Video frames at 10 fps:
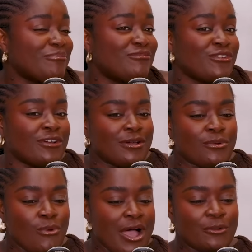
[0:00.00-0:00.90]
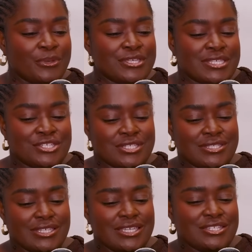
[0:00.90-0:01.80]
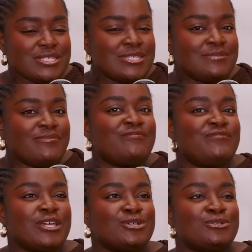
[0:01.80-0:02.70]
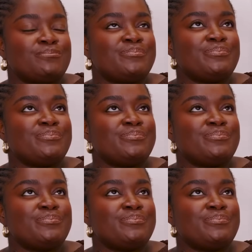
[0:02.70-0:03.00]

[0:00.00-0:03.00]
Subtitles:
for a while, because it does feel